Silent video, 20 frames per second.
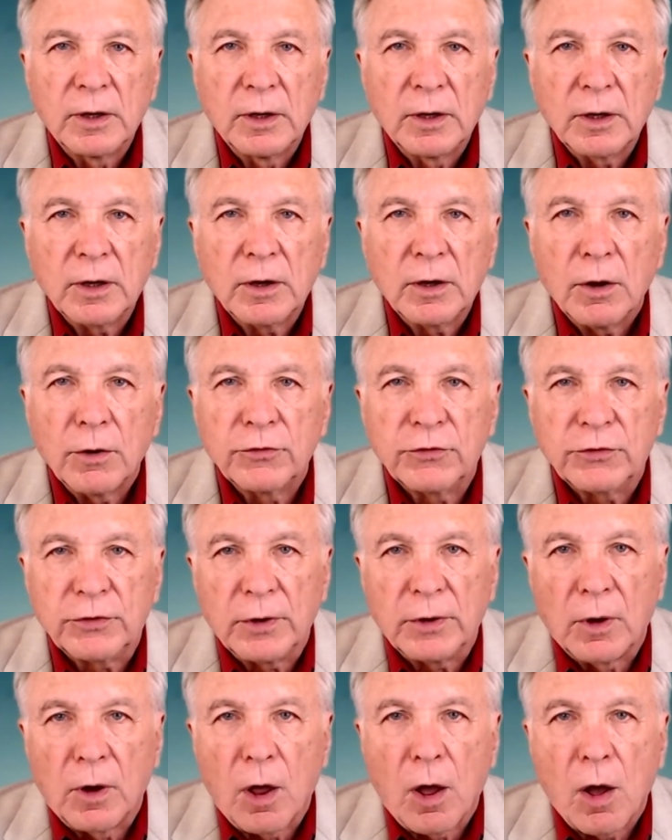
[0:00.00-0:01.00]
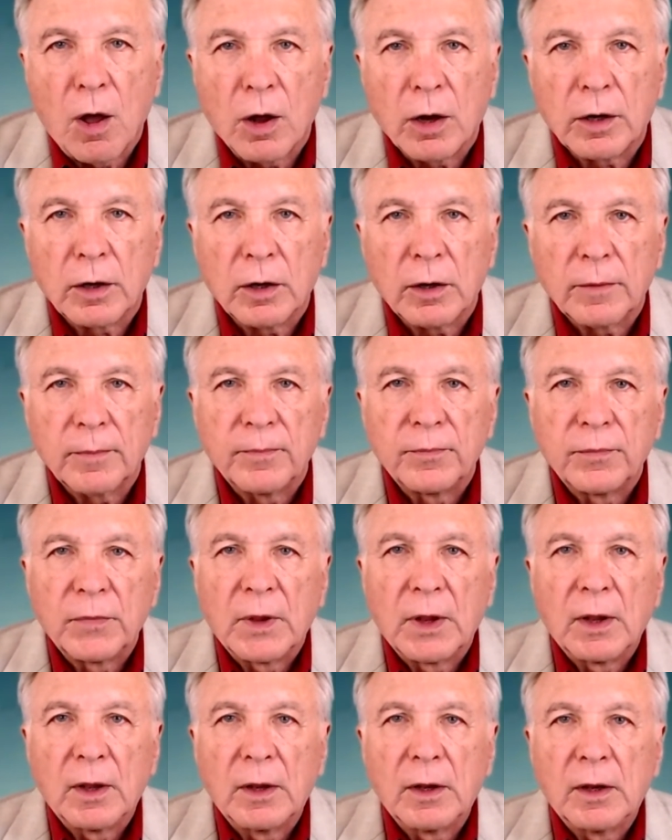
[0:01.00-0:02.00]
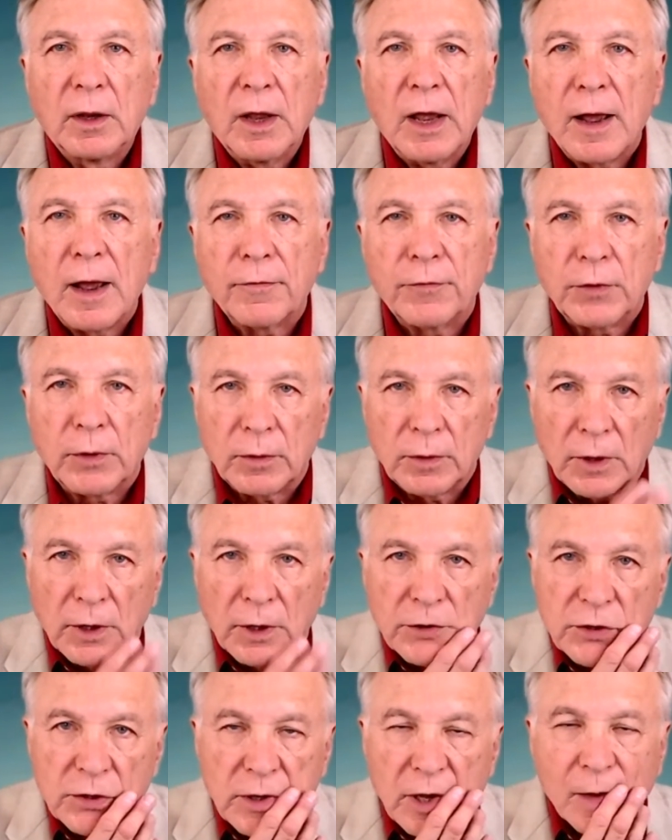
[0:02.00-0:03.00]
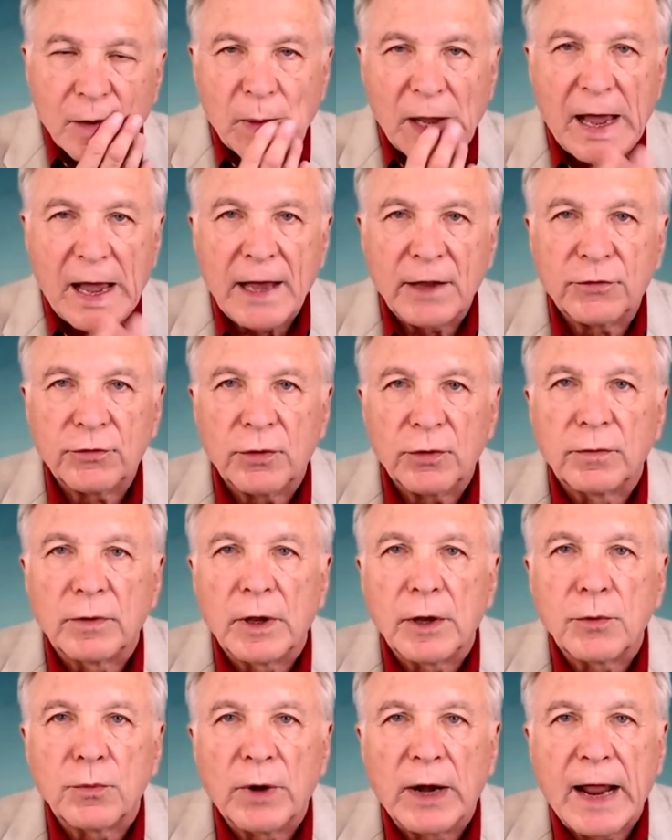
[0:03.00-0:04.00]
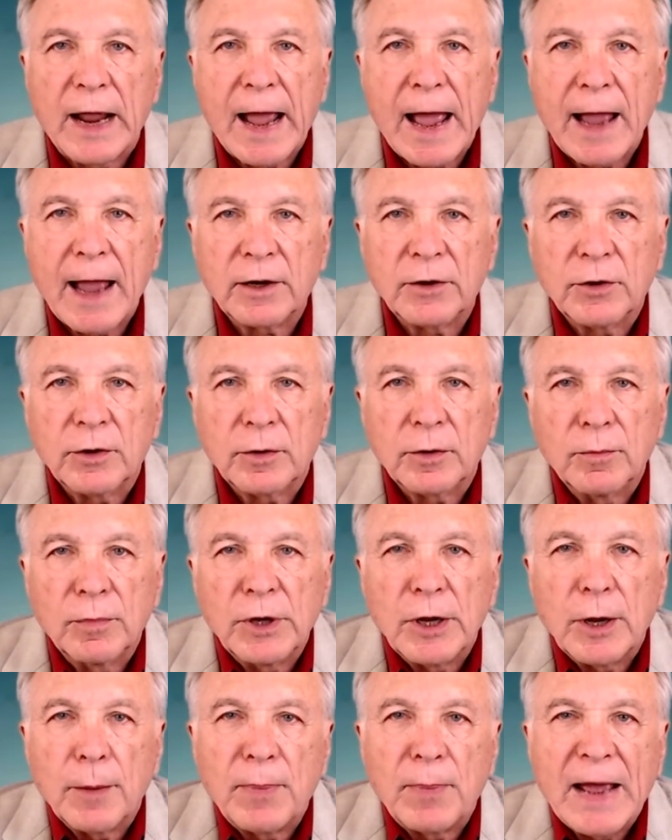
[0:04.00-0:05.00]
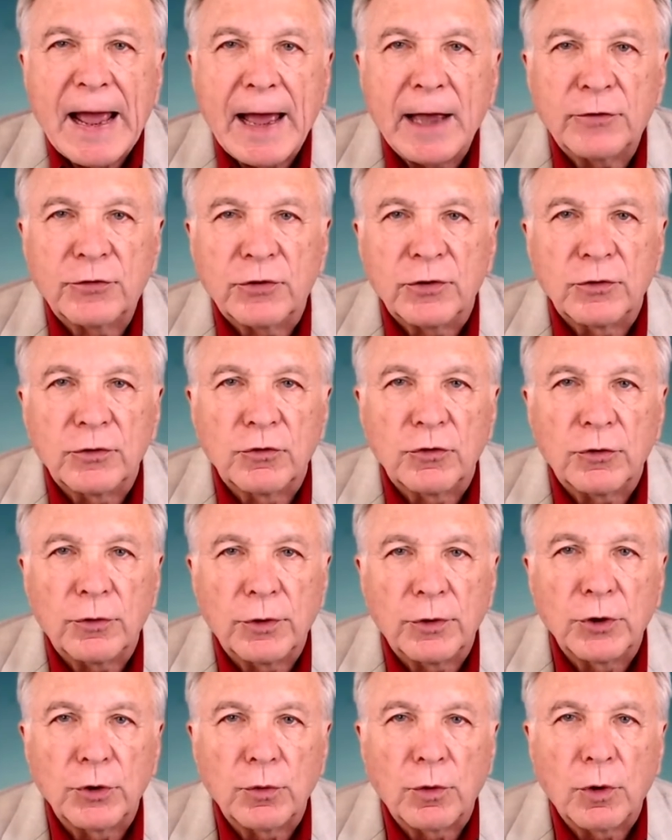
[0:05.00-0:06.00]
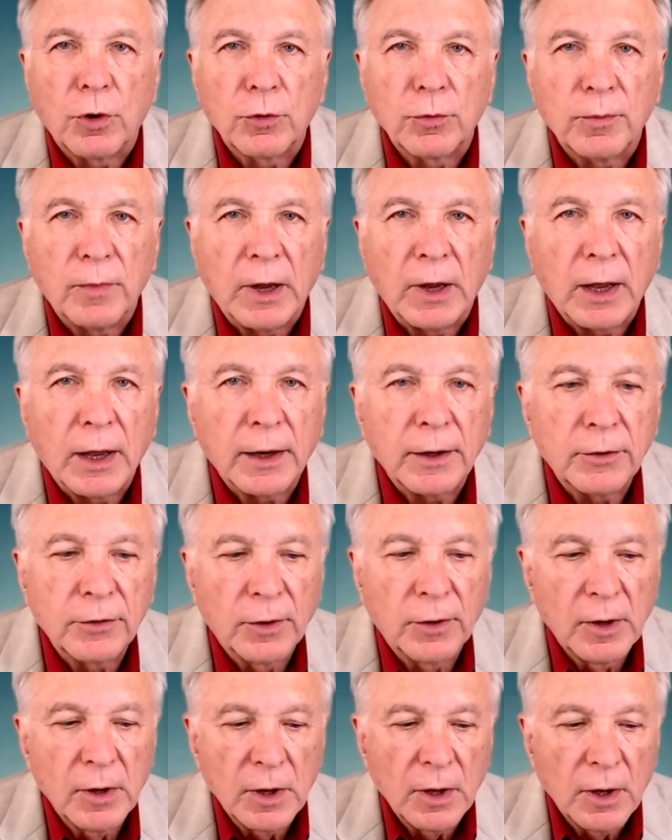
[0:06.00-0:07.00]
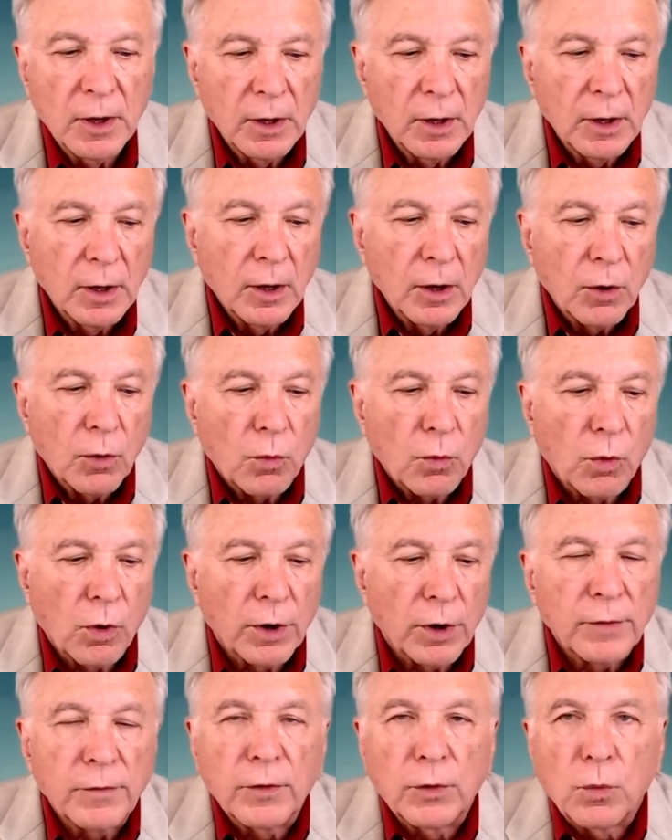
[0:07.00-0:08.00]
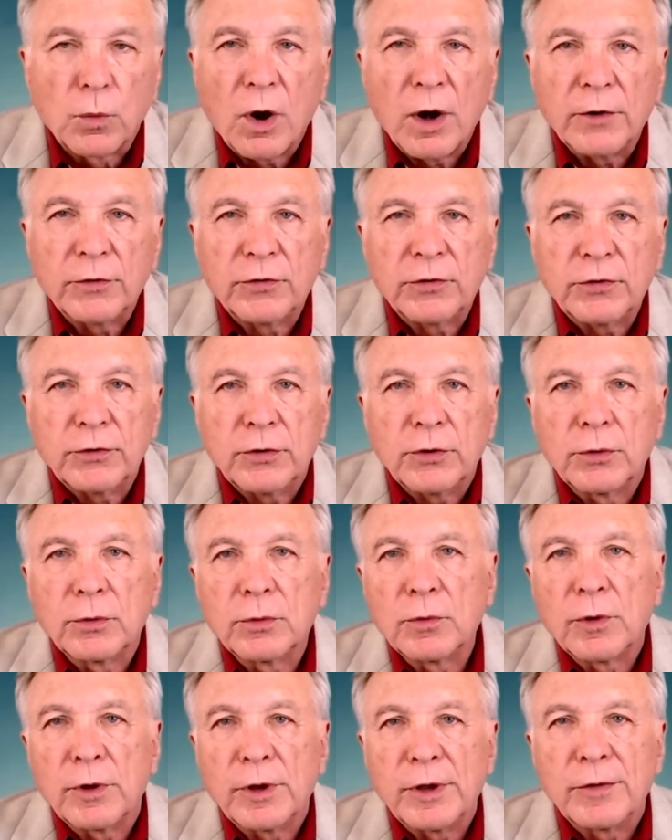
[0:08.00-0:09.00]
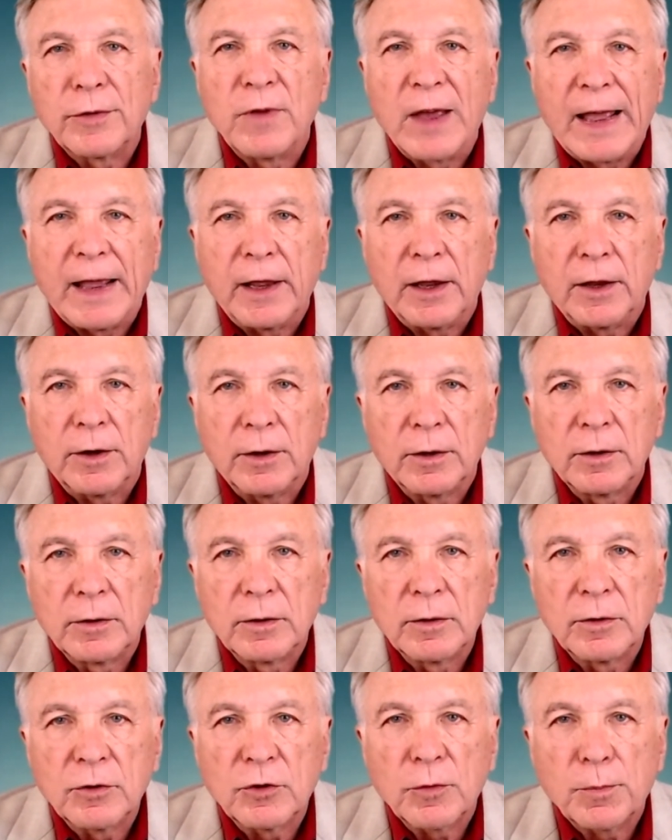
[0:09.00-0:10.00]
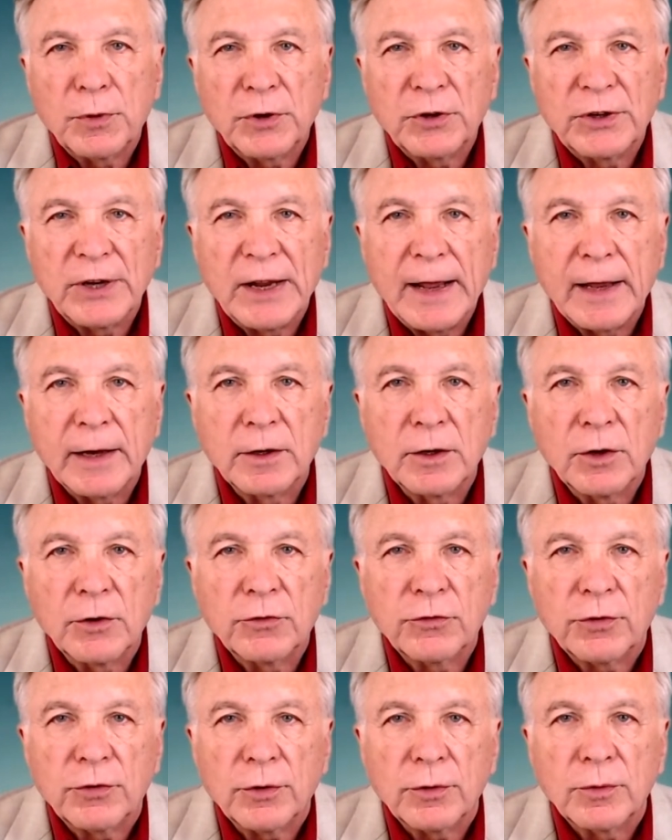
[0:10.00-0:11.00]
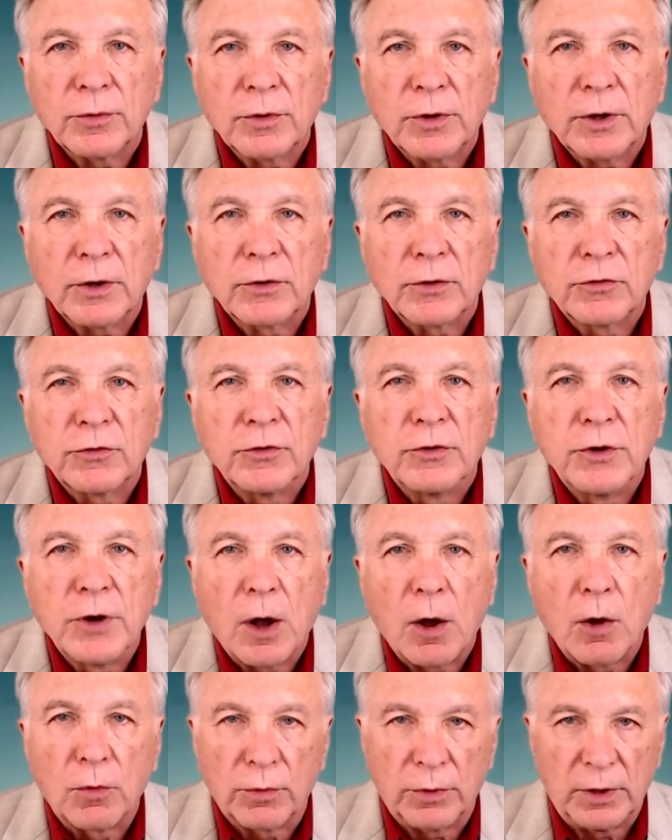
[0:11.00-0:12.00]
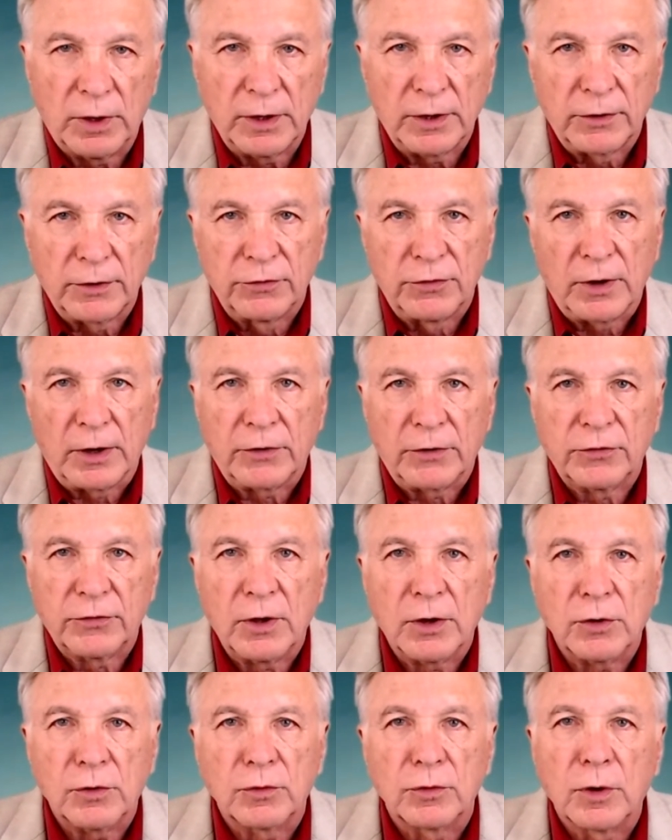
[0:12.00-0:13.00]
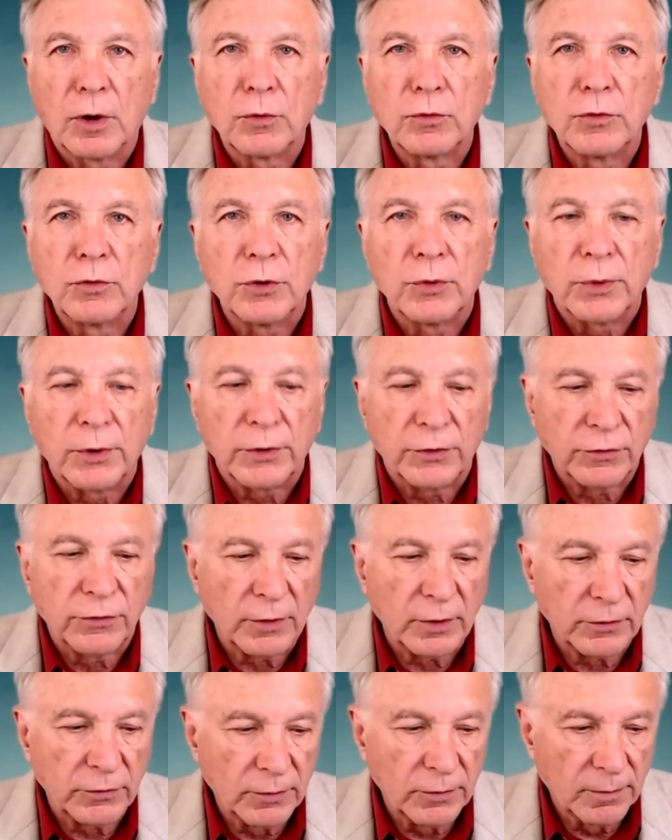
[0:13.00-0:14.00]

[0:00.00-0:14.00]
coast along, effortlessly, passively reacting, be a passenger in your own mind, or even worse, to evade, to pretend that certain things don't exist that you know do exist.